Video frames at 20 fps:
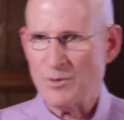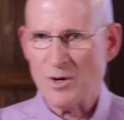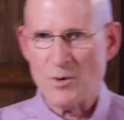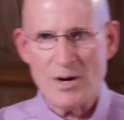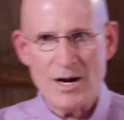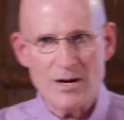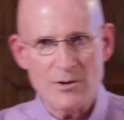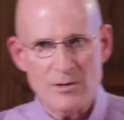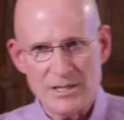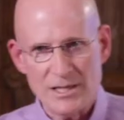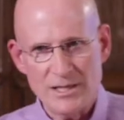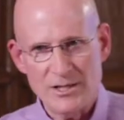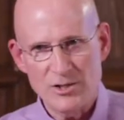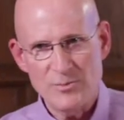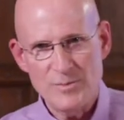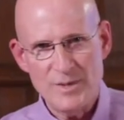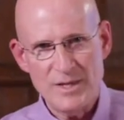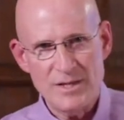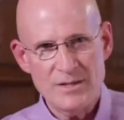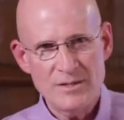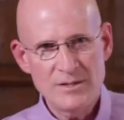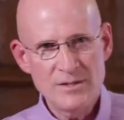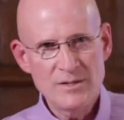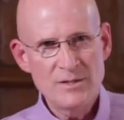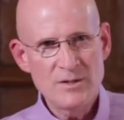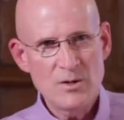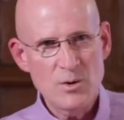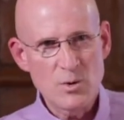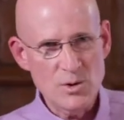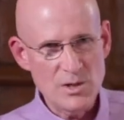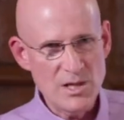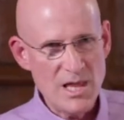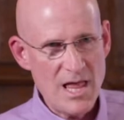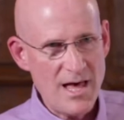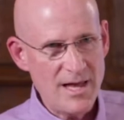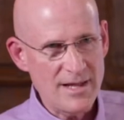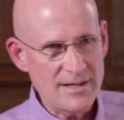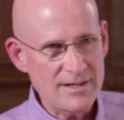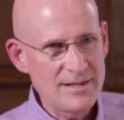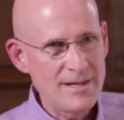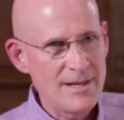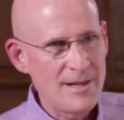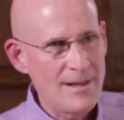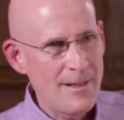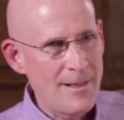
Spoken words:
require a little bit or a lot.